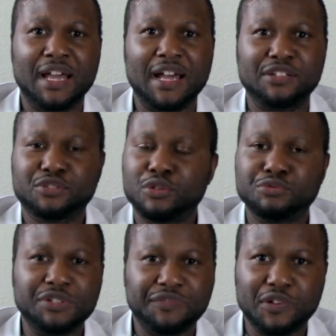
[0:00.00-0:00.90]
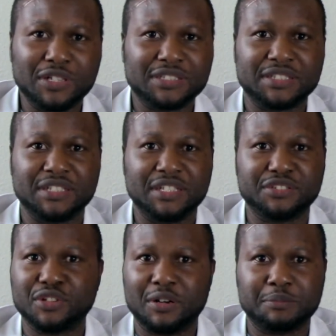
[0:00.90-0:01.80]
And so reflux is
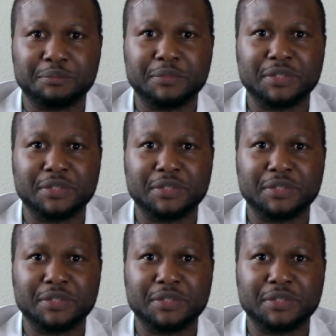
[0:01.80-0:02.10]
not